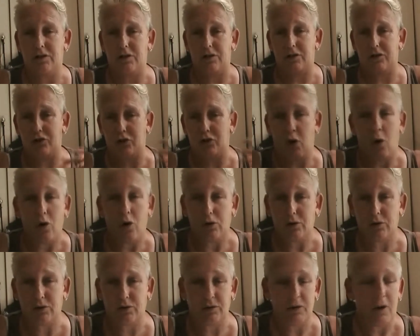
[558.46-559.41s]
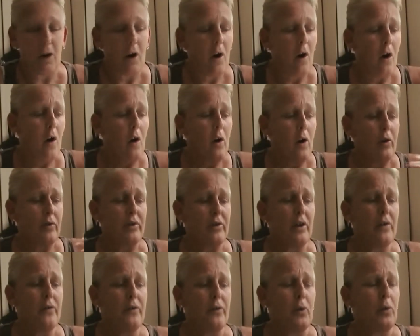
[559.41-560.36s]
shocks or
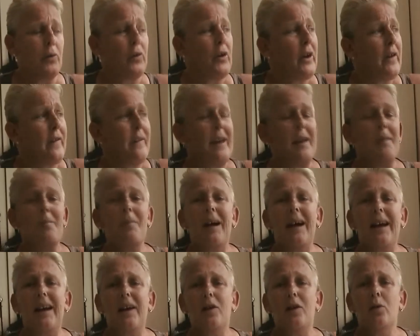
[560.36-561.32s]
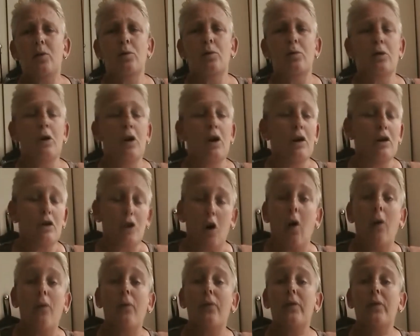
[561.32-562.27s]
so forth, they may all
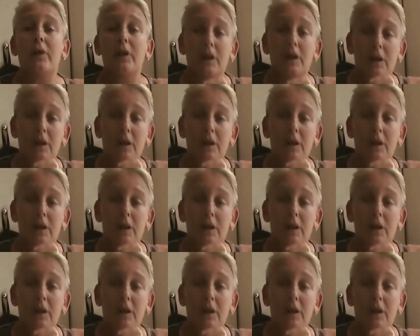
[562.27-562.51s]
cough.